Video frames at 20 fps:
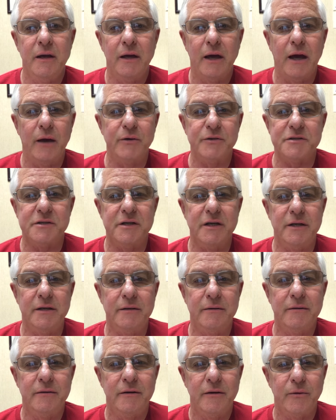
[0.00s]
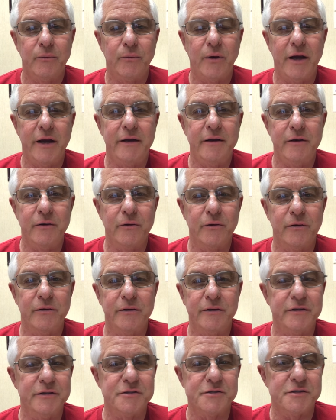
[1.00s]
i was getting right here
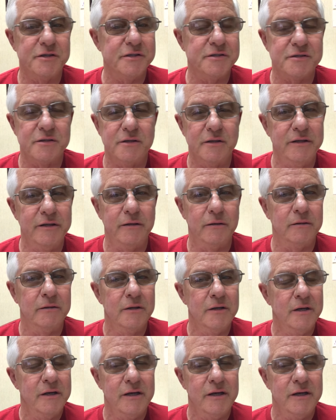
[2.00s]
just this little